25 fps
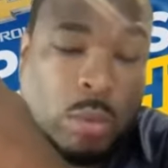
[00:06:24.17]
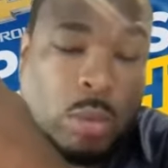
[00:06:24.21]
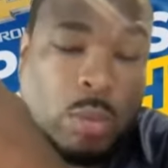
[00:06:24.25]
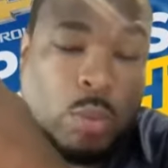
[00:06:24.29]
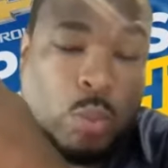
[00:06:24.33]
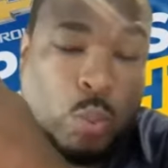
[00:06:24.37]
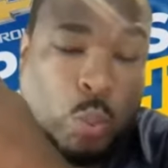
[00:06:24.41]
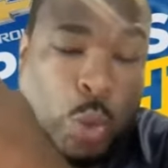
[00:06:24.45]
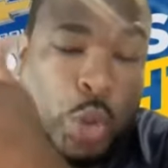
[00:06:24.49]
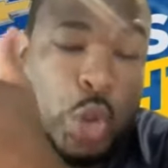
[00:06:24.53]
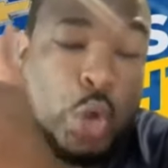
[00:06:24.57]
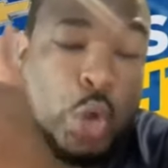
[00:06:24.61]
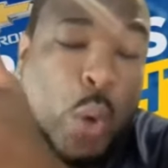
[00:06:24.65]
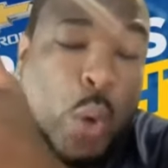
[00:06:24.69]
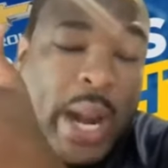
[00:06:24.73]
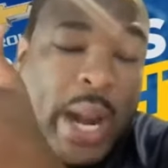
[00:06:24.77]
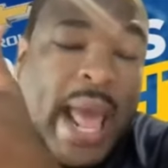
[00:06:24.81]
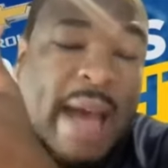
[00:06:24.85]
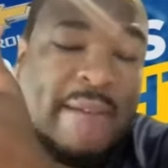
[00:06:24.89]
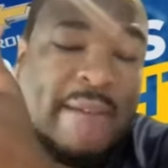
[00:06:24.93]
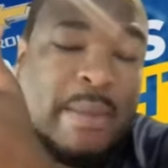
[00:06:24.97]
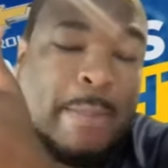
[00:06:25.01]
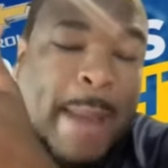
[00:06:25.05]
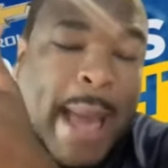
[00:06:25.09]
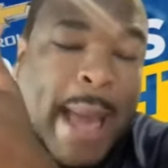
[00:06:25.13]
When you want to
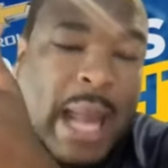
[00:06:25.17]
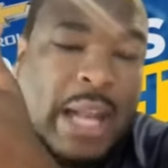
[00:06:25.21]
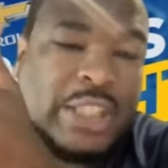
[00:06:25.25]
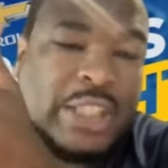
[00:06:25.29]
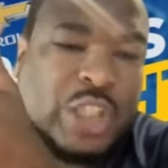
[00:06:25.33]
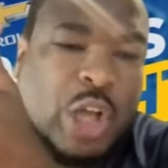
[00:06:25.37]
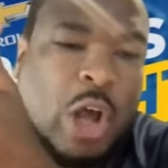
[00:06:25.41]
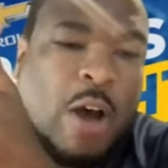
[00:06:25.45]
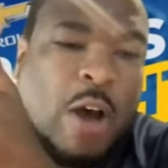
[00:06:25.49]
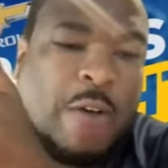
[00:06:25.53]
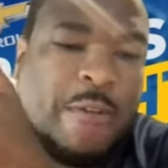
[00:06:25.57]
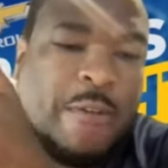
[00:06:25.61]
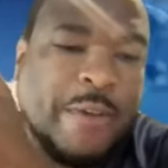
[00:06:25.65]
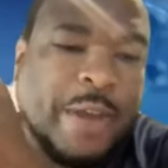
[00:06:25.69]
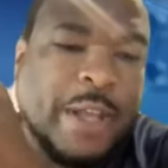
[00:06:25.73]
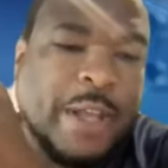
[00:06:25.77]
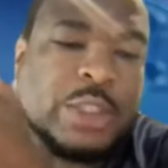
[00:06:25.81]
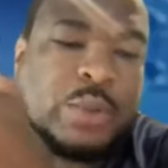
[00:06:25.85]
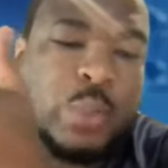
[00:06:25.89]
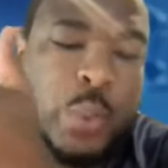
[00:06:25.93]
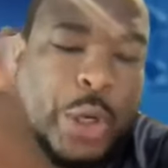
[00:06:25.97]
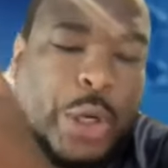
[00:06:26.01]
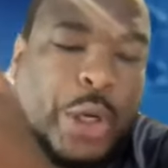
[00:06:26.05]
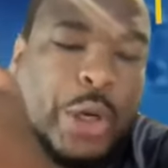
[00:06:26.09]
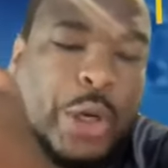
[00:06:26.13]
have a balanced
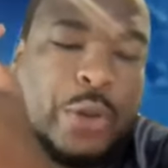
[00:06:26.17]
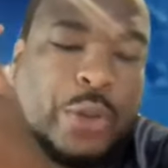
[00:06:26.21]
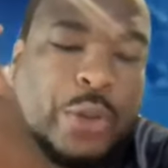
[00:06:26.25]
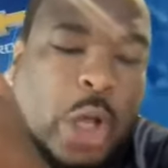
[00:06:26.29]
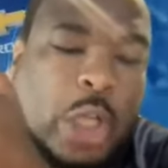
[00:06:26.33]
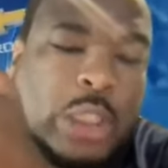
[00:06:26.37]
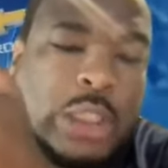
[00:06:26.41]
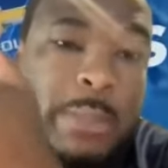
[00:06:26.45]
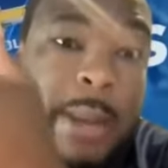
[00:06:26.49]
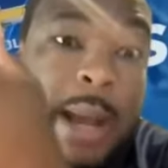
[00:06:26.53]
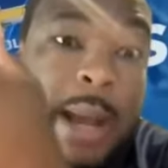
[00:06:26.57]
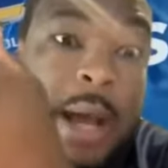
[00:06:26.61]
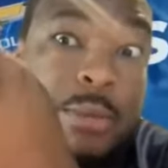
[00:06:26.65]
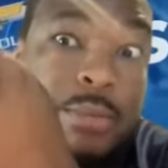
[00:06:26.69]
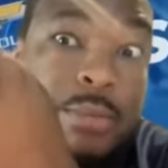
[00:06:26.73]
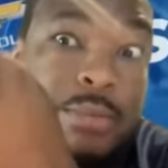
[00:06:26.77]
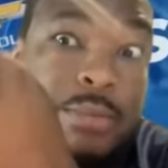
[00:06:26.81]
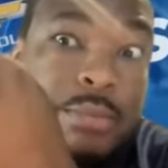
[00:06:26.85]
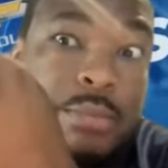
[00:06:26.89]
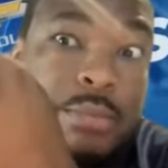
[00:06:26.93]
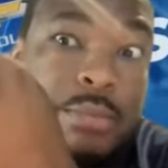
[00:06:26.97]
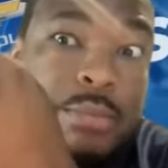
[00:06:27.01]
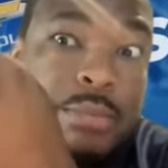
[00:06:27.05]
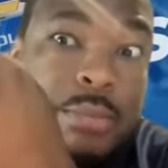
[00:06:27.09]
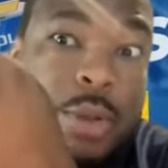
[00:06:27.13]
offense, what are your thoughts about
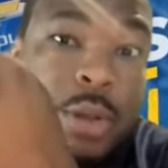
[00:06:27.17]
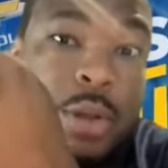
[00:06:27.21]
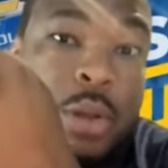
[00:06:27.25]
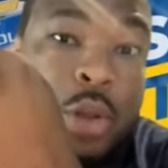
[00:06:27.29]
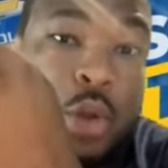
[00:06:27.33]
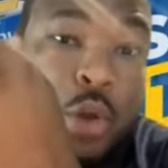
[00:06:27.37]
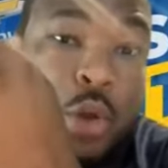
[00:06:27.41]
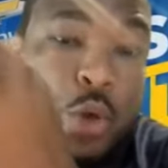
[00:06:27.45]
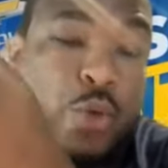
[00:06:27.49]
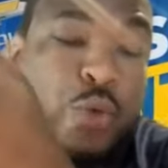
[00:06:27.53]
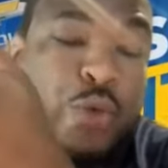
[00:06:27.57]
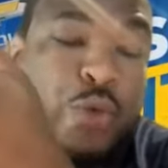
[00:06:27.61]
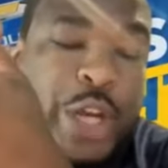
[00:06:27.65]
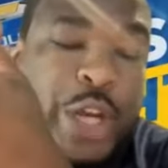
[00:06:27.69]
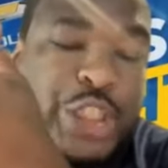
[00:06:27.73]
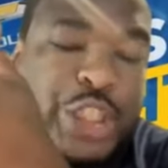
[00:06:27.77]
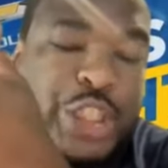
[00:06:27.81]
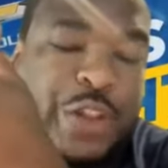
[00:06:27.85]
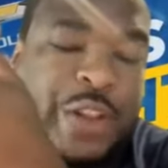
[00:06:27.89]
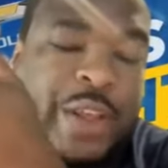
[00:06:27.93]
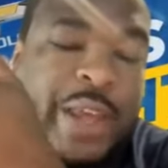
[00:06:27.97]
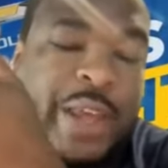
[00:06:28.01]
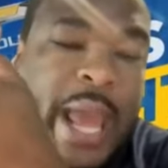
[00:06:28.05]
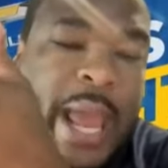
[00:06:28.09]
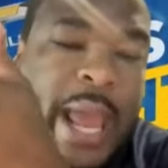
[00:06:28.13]
you
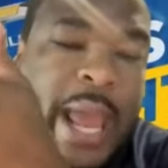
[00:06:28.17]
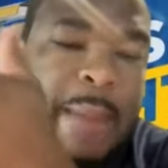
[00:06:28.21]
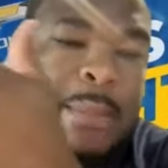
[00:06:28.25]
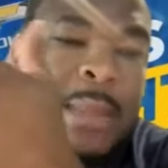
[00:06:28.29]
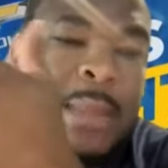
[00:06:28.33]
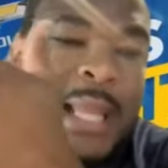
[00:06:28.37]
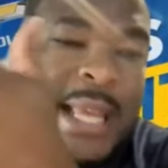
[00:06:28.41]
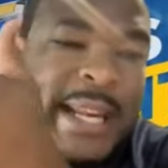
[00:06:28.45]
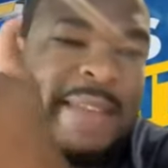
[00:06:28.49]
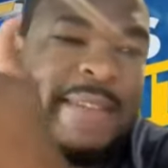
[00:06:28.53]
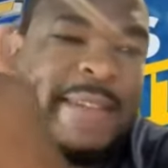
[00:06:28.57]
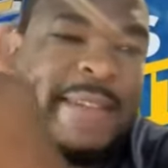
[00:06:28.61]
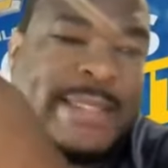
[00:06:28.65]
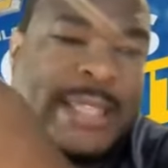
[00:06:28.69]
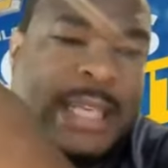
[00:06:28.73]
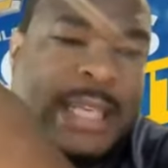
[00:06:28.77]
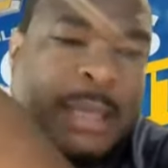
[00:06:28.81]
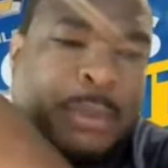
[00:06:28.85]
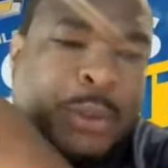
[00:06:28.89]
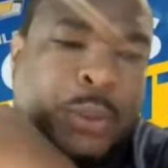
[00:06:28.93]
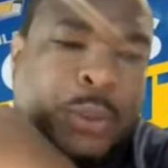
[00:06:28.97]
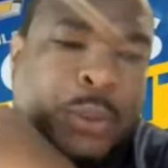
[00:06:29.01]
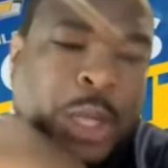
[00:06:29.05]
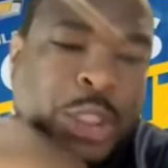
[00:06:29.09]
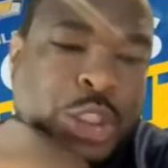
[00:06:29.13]
finishing the game leading the
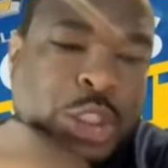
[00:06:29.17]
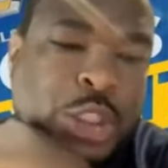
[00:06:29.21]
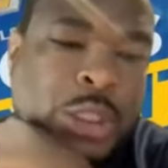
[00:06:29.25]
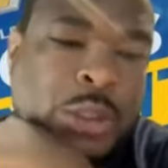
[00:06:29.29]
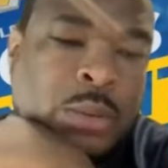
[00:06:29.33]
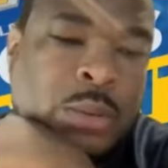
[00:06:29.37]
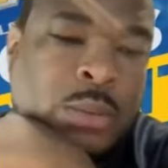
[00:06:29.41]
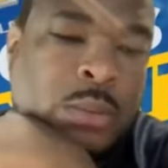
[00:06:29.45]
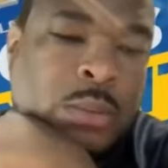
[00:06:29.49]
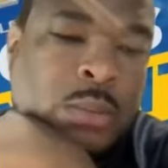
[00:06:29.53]
team in rushing?